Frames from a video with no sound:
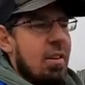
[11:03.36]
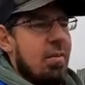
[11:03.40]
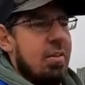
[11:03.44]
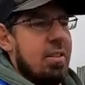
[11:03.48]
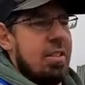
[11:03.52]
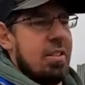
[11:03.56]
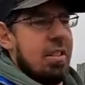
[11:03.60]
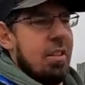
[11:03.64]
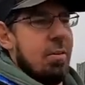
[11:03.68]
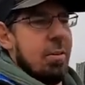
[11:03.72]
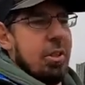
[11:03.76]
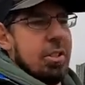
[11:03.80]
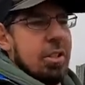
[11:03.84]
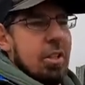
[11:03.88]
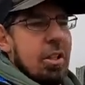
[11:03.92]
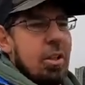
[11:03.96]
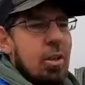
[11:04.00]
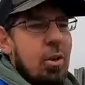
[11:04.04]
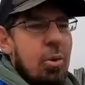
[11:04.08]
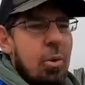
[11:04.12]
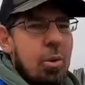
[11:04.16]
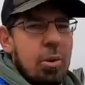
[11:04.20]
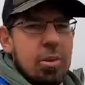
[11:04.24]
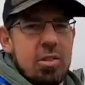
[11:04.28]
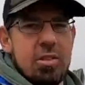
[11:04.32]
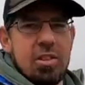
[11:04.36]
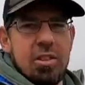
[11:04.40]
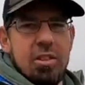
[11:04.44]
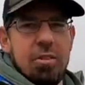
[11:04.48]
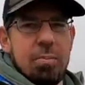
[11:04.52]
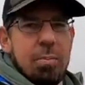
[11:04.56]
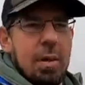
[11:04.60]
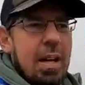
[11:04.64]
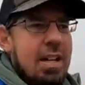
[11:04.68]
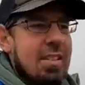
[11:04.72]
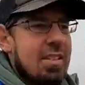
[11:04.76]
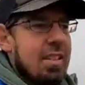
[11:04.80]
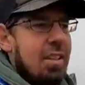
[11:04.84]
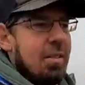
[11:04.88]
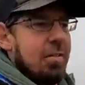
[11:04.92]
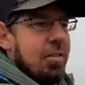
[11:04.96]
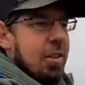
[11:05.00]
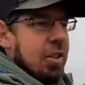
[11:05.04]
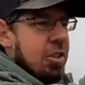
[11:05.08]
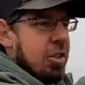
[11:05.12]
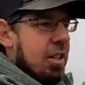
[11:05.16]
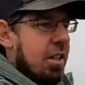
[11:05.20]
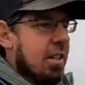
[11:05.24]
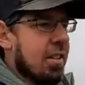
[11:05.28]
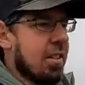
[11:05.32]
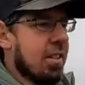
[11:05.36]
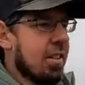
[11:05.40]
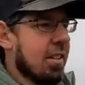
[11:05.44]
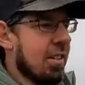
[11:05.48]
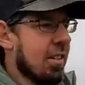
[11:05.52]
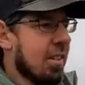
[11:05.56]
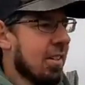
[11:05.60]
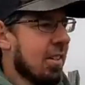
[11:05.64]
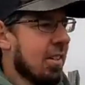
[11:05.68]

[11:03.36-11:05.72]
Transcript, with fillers: Obviously when you're luring soft plastic fishing,